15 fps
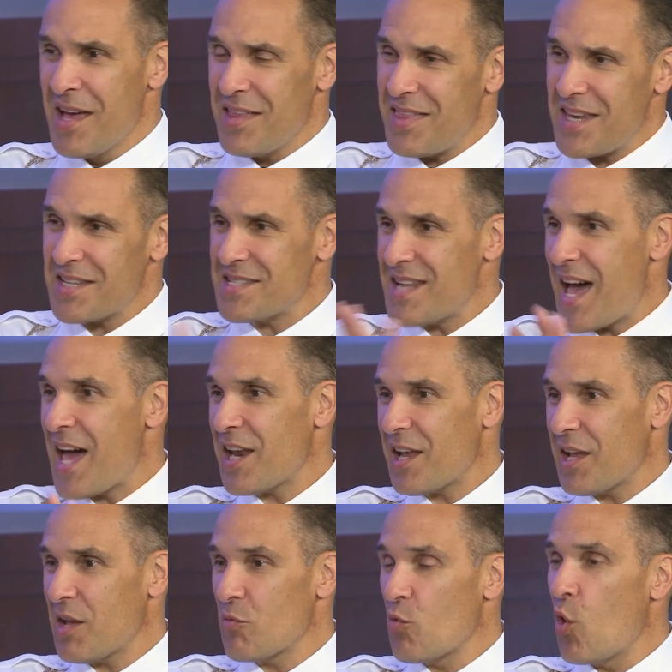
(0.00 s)
That is not
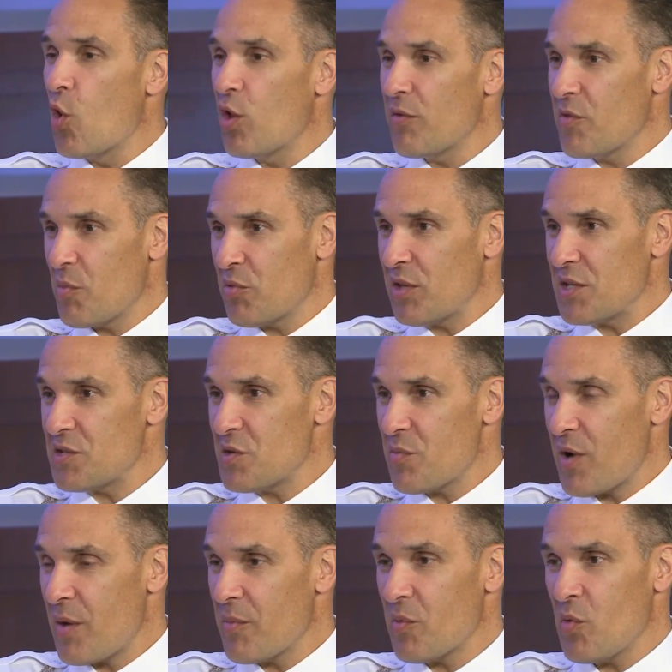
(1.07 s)
a role of the police
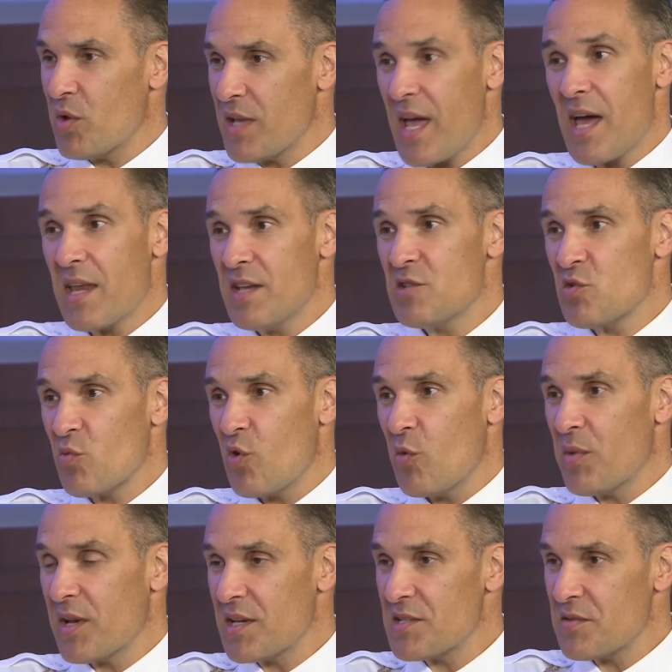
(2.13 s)
department. Well, yeah, it is a role,
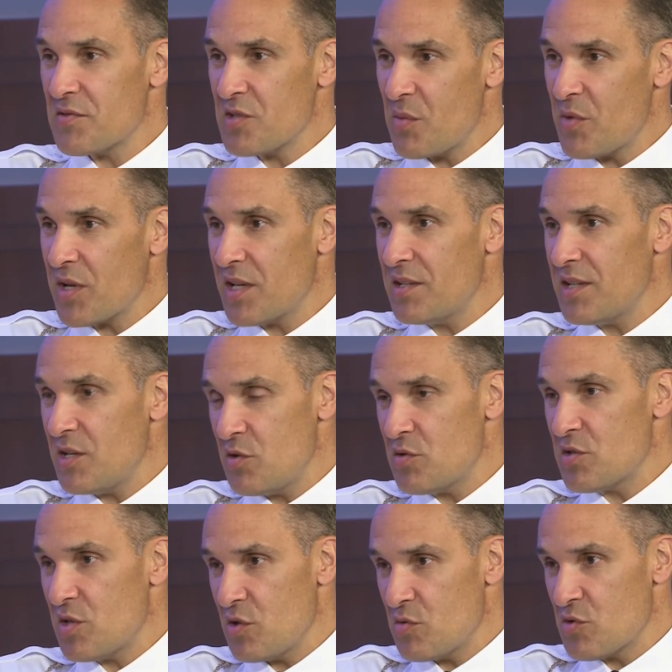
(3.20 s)
because if someone
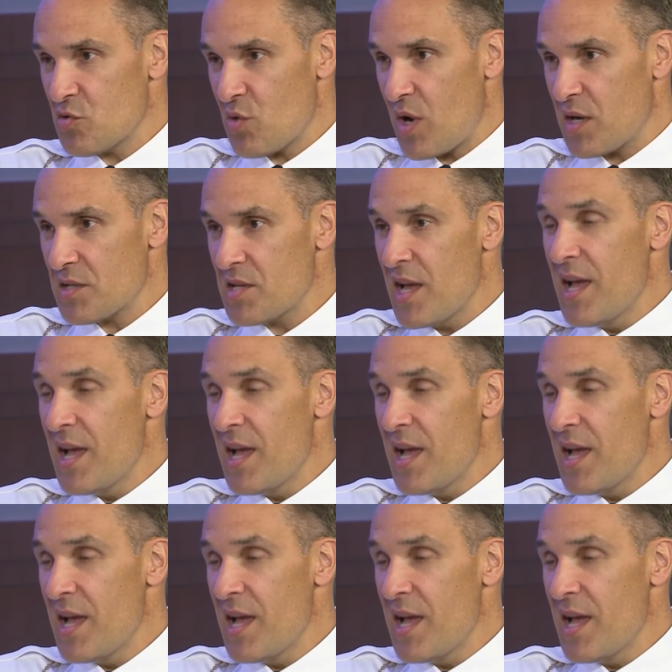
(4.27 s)
continues to use drugs,